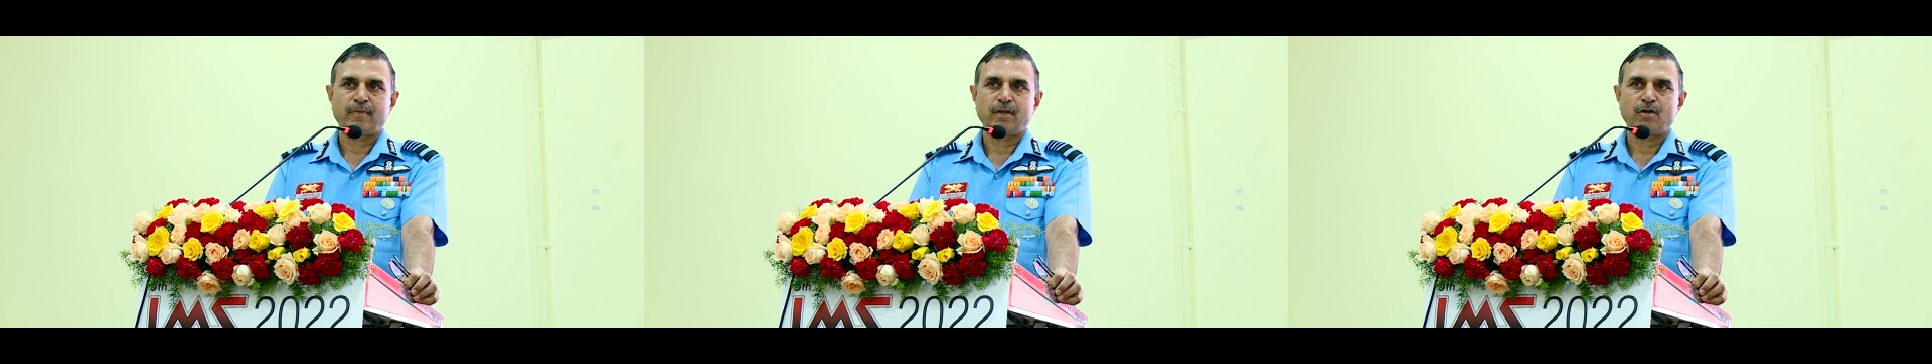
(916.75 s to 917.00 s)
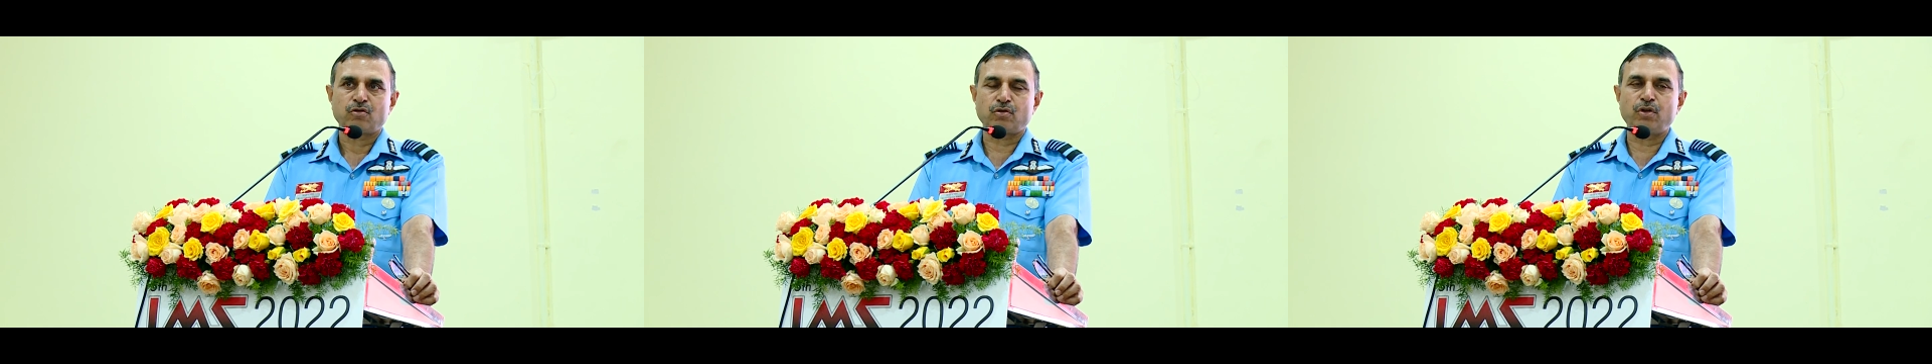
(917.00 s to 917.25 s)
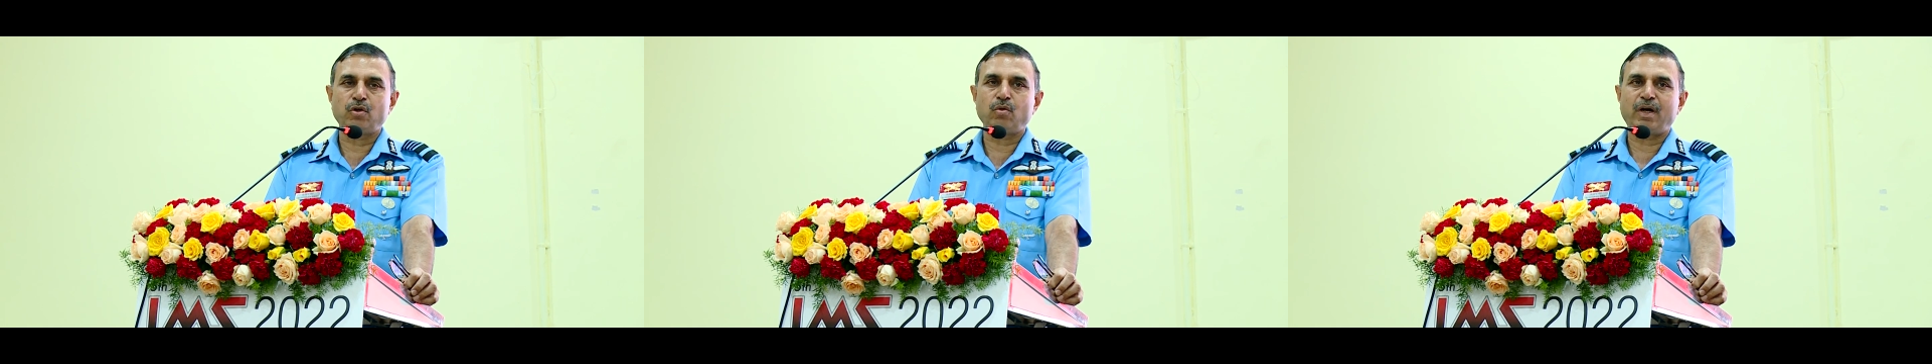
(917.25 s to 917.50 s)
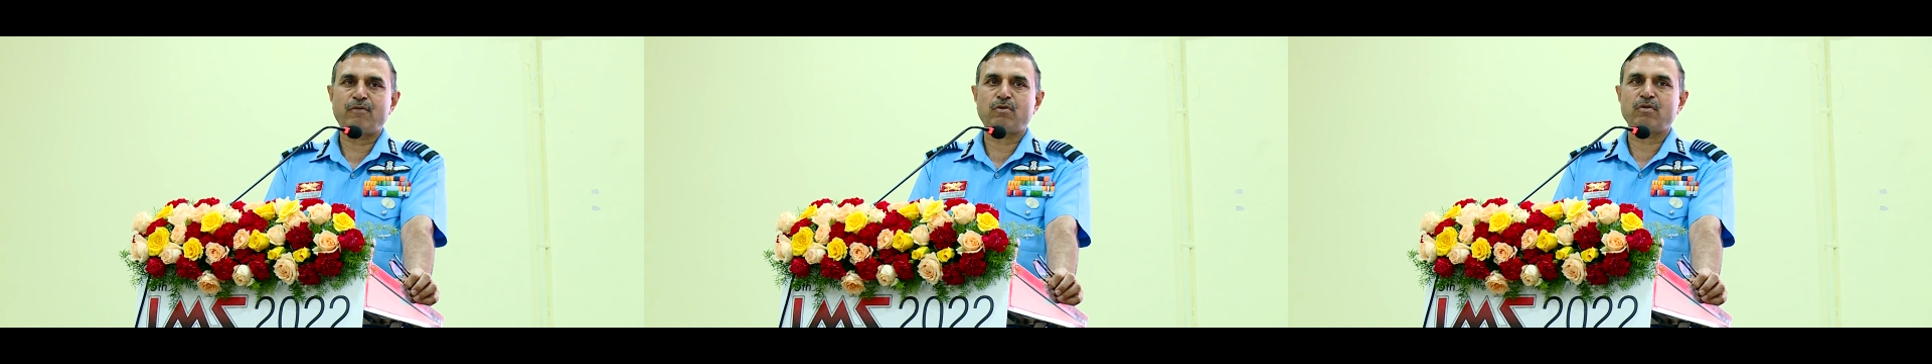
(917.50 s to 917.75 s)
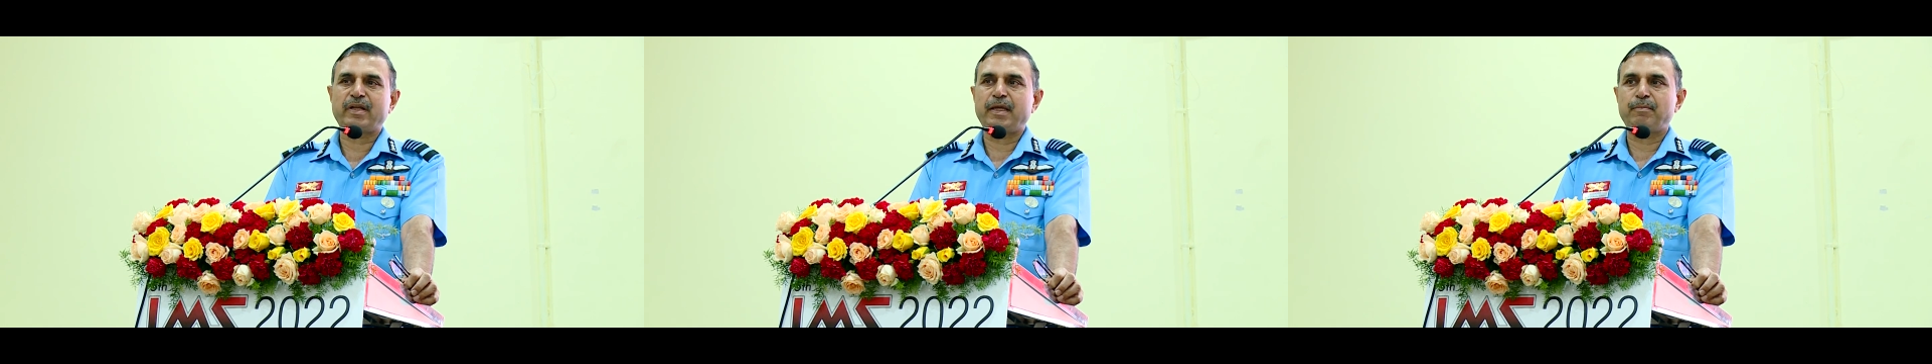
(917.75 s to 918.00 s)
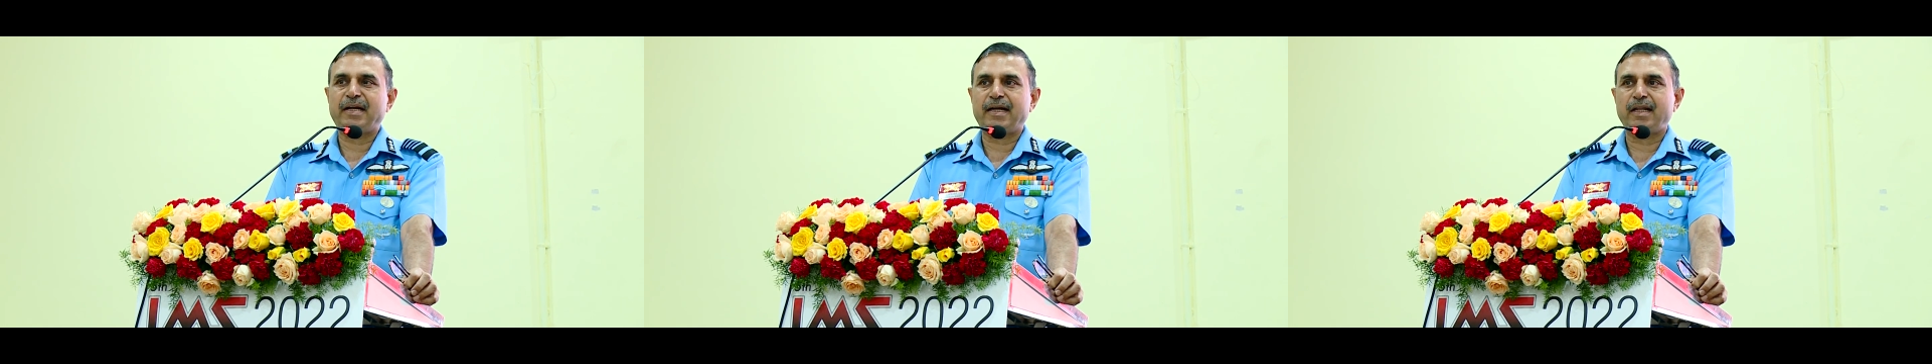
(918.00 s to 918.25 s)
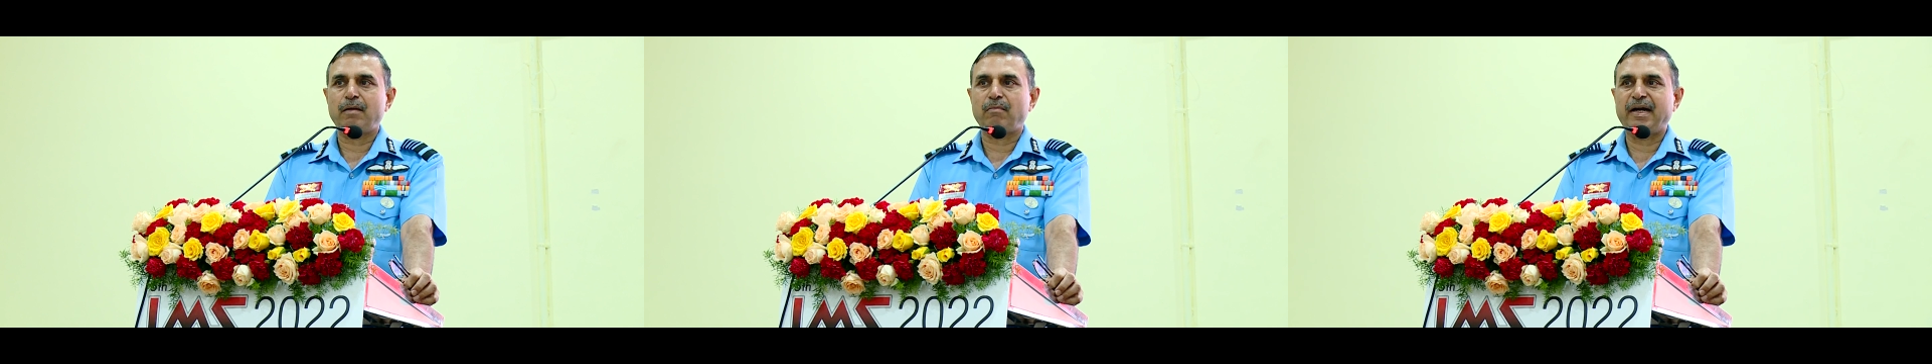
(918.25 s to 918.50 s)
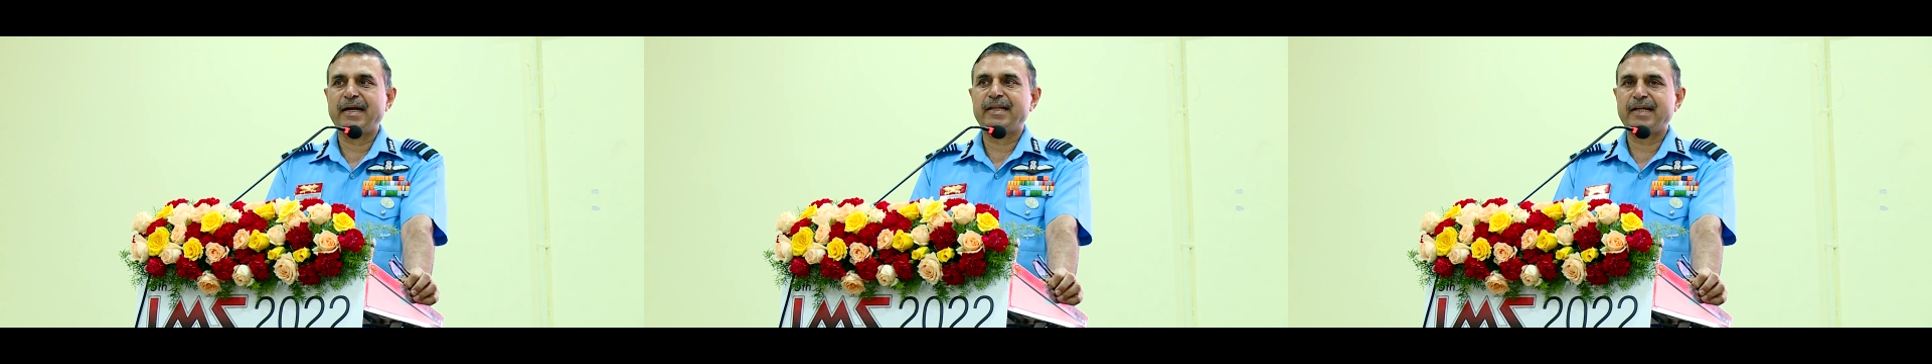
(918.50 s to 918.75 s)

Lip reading: So you have to keep that in mind,